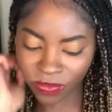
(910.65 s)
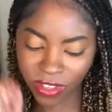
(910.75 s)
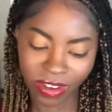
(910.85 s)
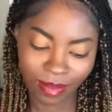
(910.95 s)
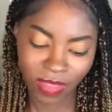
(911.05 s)

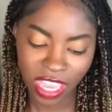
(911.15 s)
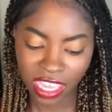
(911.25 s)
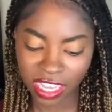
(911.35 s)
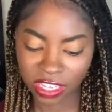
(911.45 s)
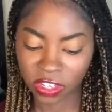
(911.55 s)
filling
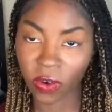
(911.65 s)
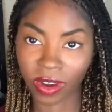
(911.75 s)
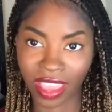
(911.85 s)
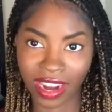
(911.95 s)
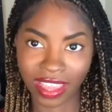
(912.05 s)
is
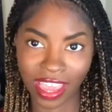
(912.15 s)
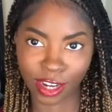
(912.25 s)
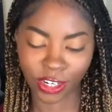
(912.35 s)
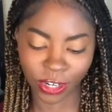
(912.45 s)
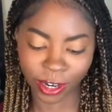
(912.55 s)
organic cane
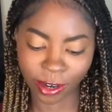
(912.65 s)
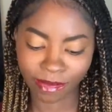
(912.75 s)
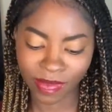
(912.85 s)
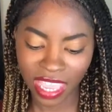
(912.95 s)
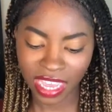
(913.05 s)
sugar,